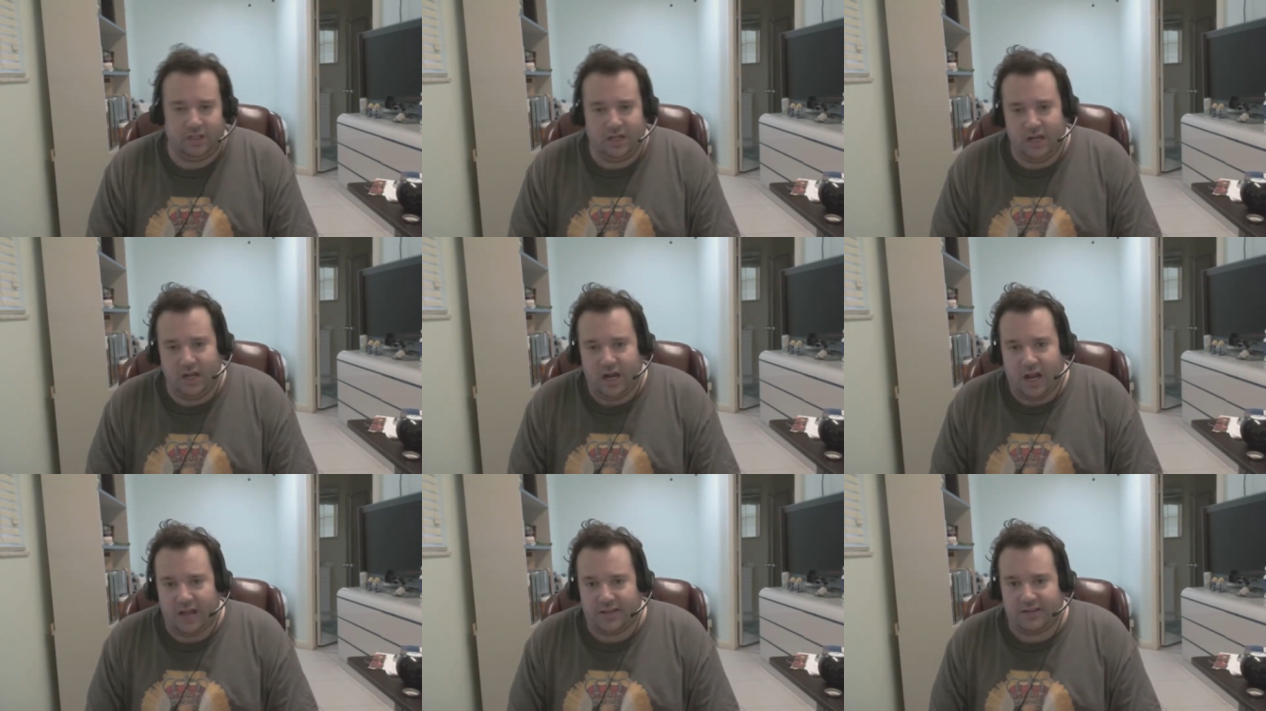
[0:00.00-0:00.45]

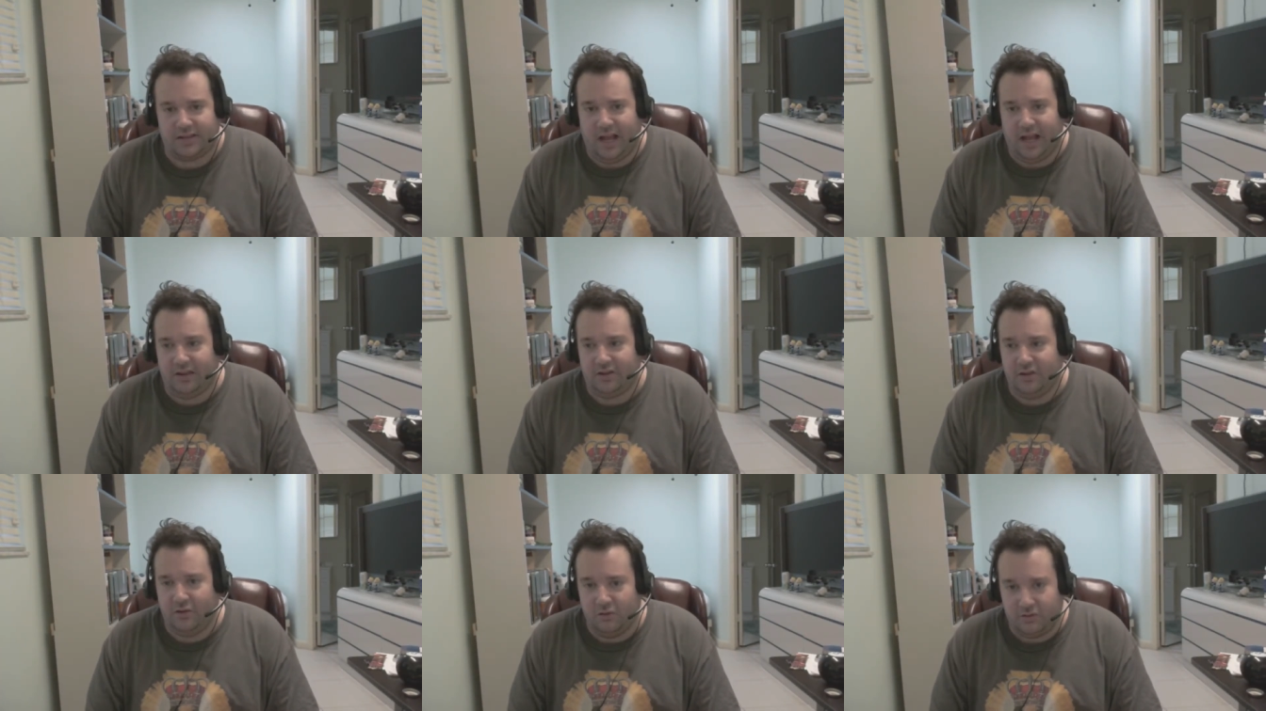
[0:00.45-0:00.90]
it's
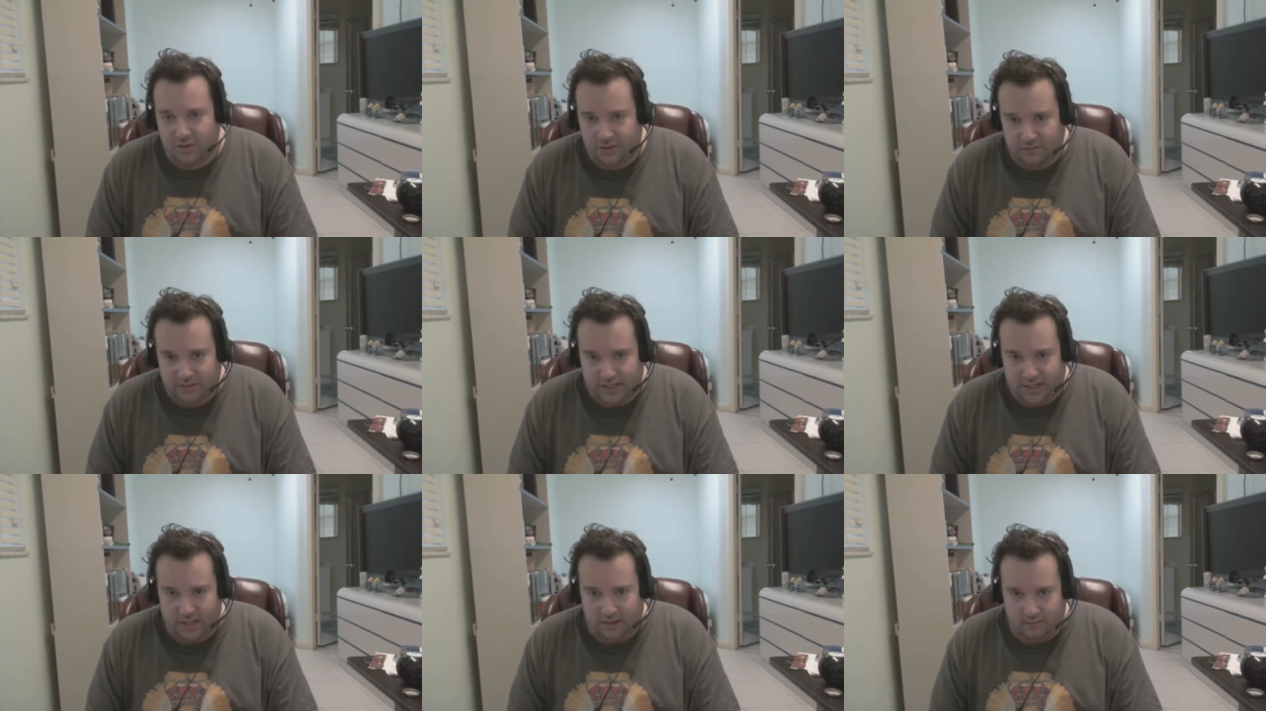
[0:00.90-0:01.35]
not
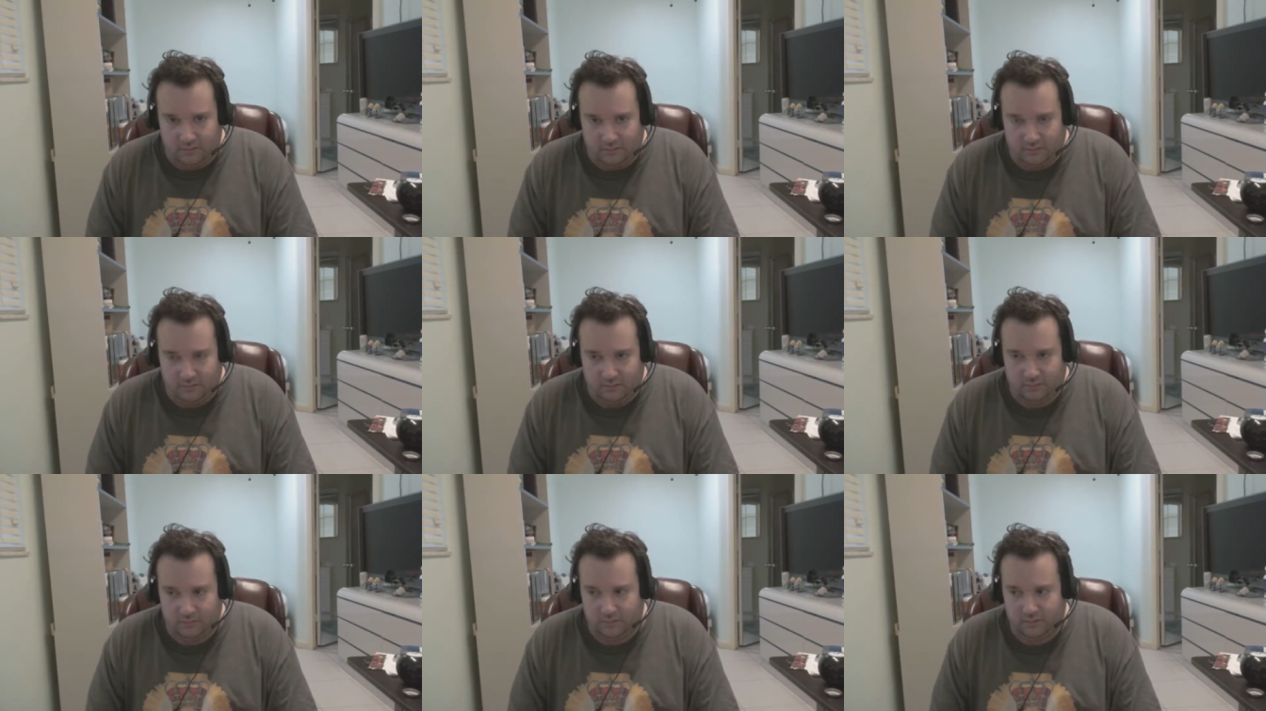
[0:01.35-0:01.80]
usually
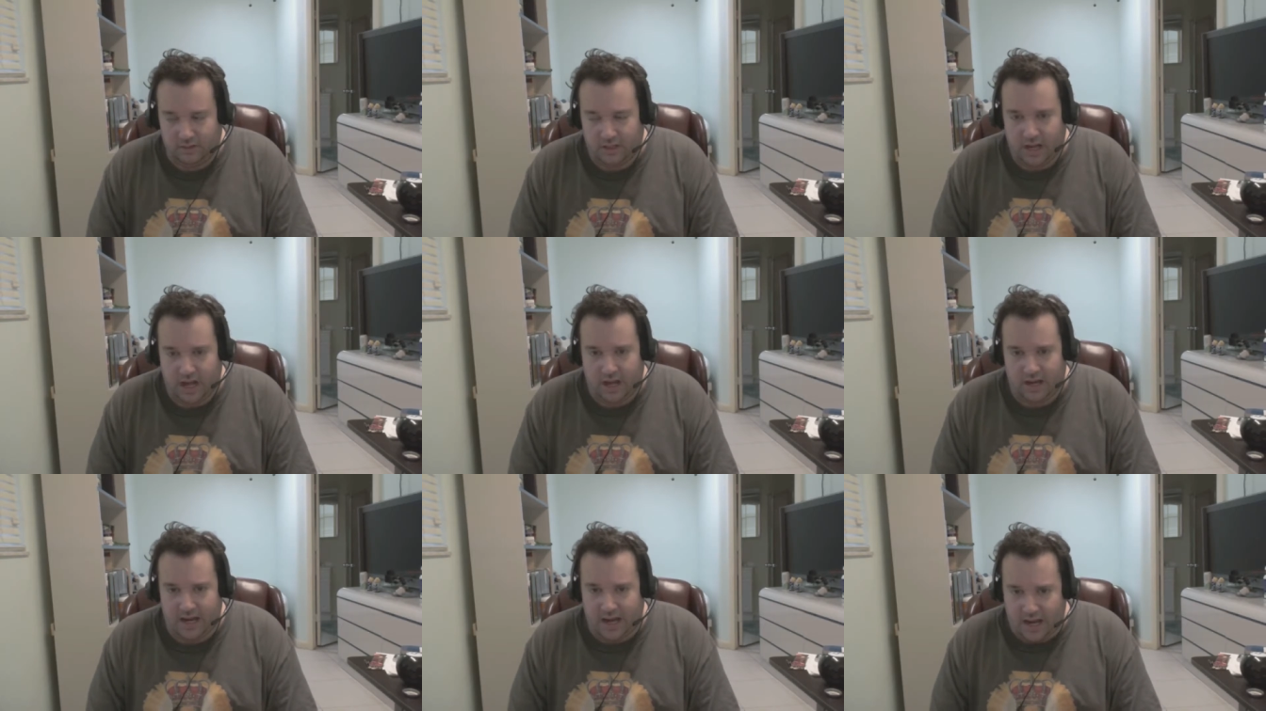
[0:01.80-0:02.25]

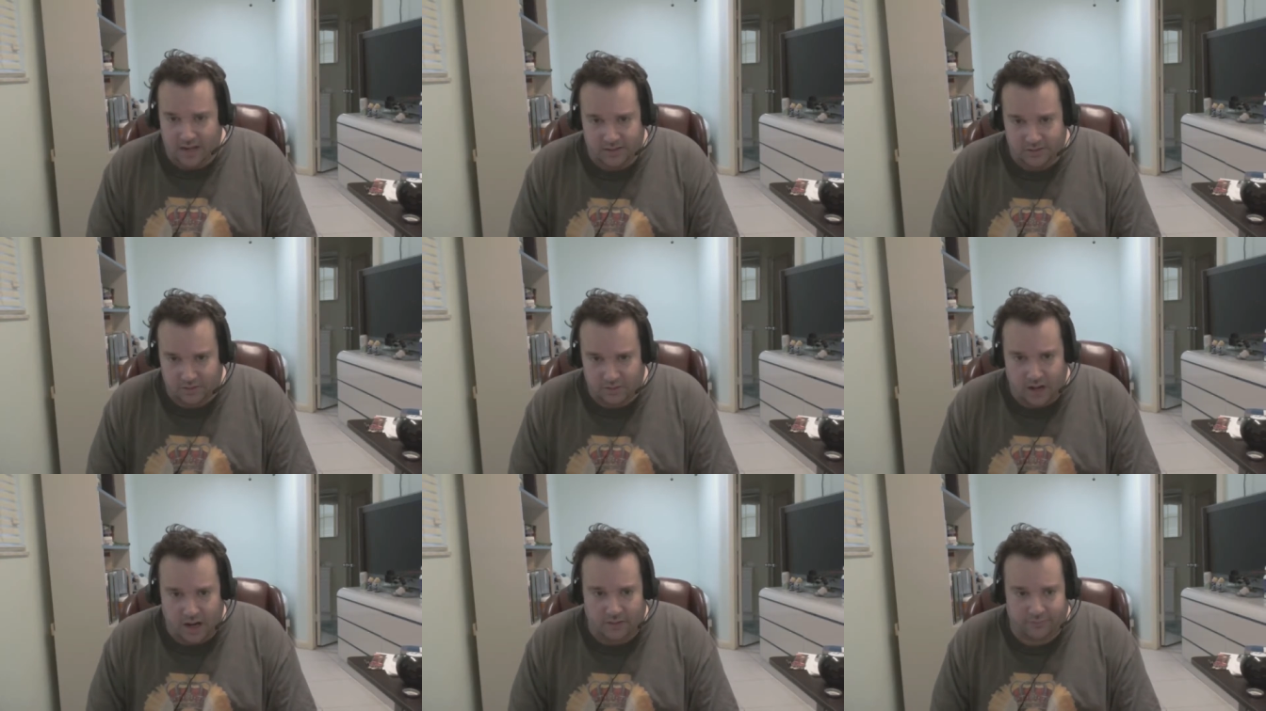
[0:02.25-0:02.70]

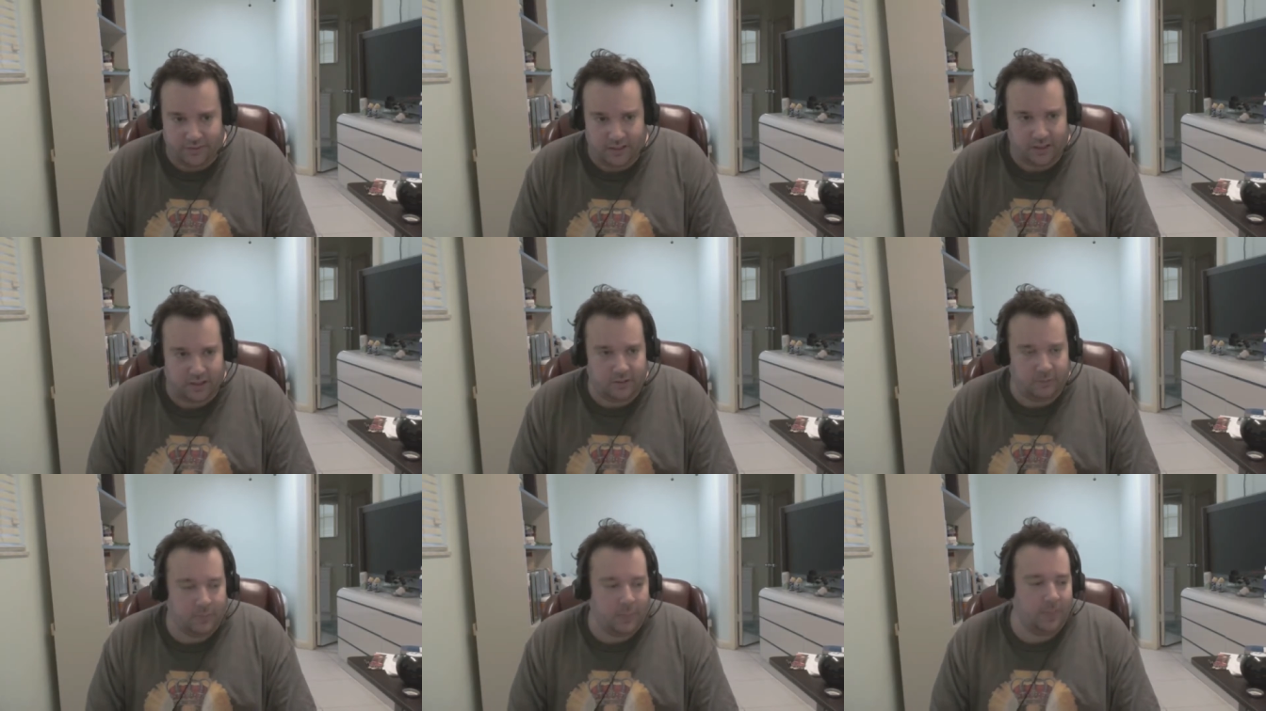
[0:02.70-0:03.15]

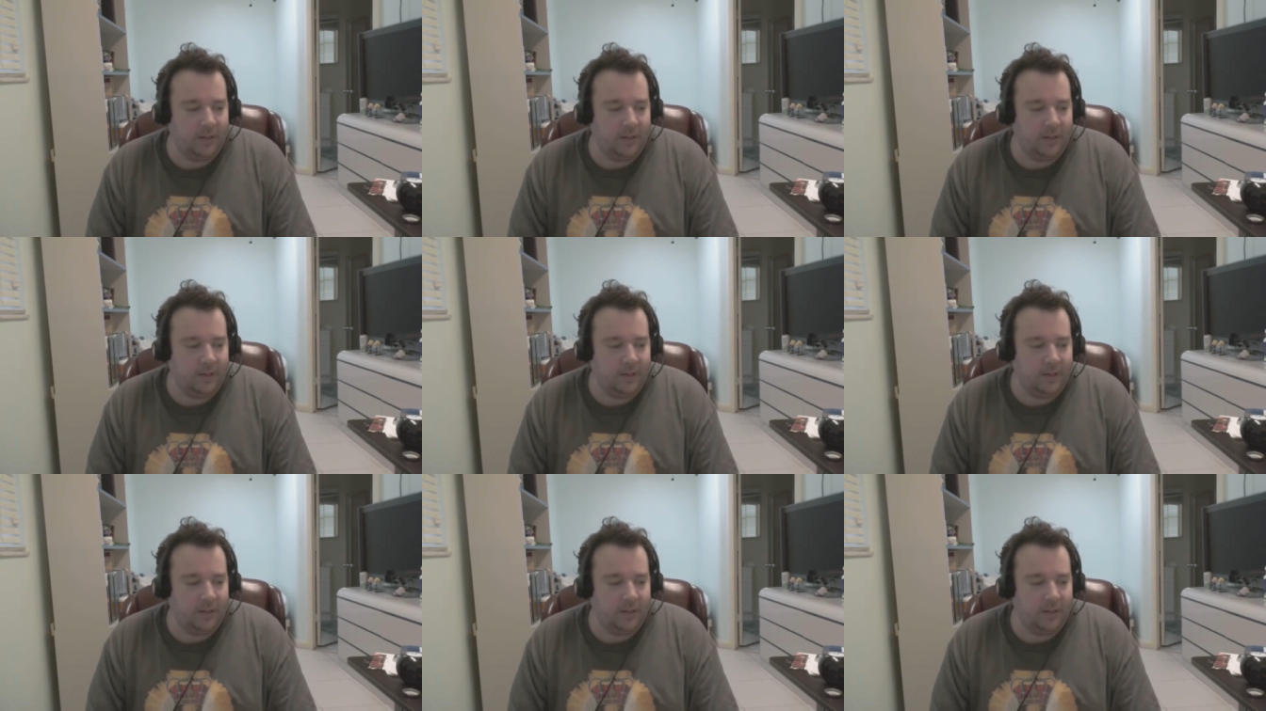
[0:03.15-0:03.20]
catastrophic,